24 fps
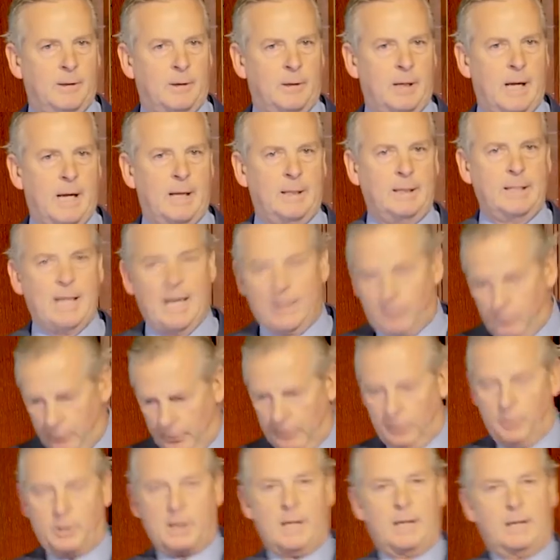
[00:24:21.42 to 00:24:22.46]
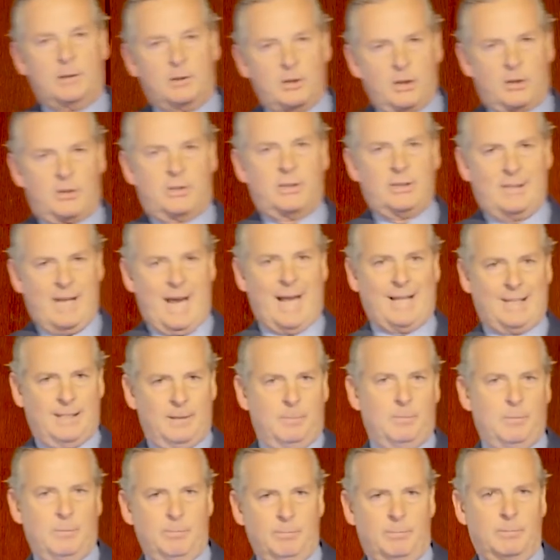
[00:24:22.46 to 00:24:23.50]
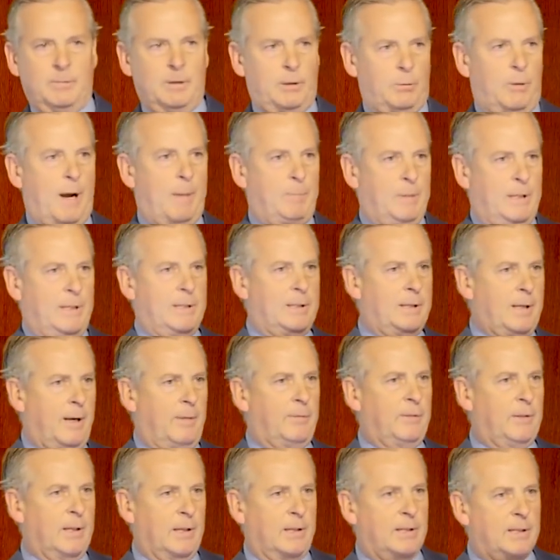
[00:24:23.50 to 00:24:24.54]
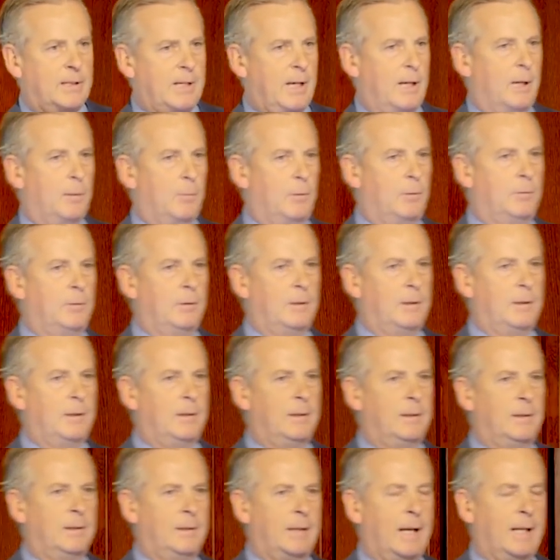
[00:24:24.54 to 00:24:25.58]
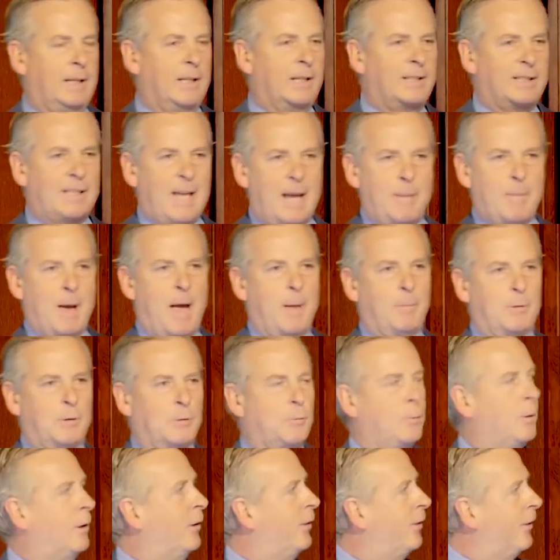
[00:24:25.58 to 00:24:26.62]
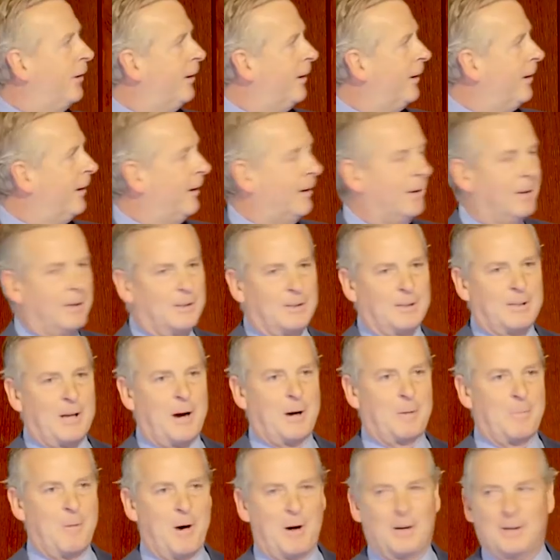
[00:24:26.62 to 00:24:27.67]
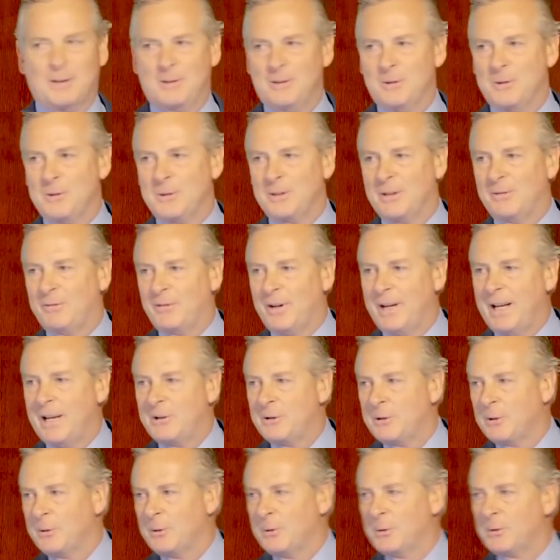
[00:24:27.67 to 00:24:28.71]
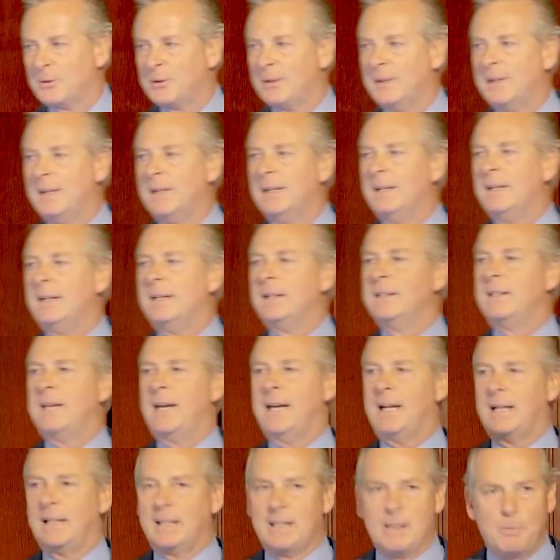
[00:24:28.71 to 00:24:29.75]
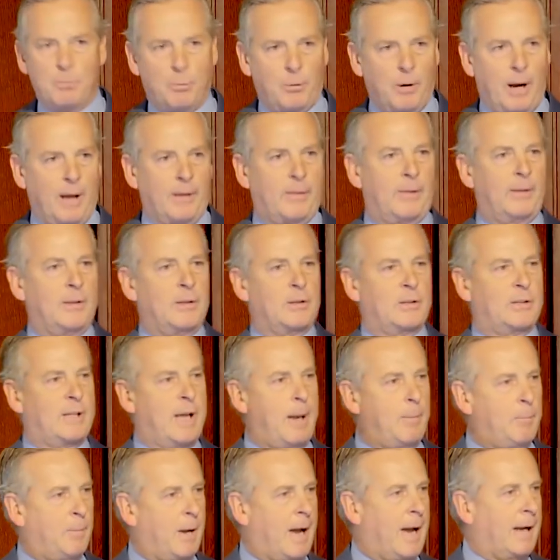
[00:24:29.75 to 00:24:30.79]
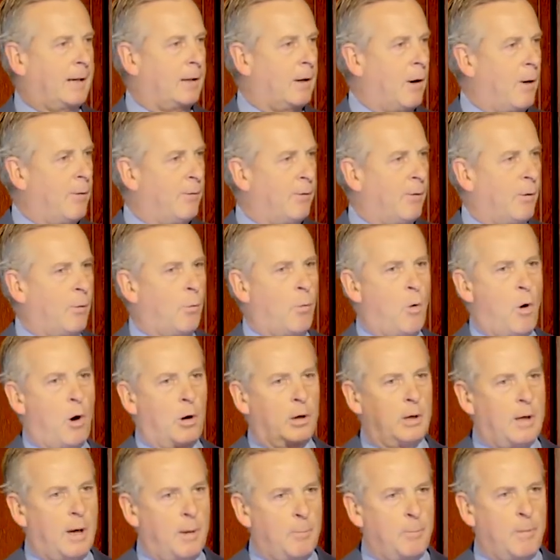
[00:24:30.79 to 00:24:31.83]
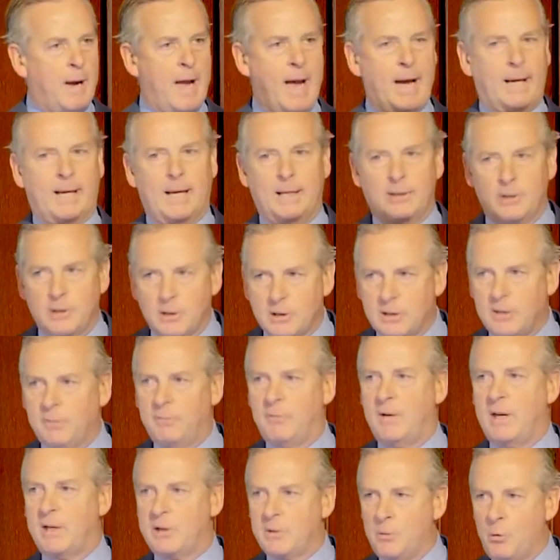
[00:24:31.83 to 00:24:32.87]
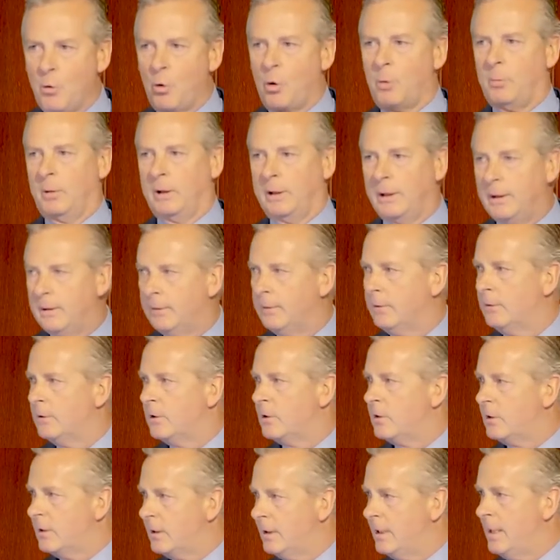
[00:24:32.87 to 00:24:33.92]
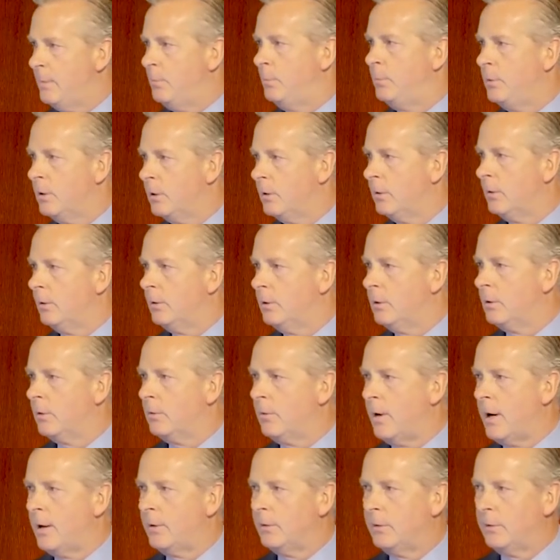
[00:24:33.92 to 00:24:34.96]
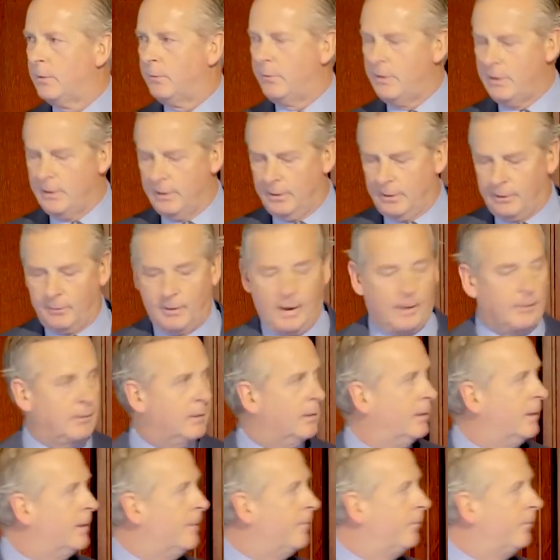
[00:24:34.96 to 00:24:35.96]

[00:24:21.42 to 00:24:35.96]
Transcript: Okay, and yet we're looking at just that crappy stuff that's terrible. And the same happens with stock market news and financial news. Take a deep breath, step back, go for a walk, come back, and just invest normally. Just keep your feet on the ground.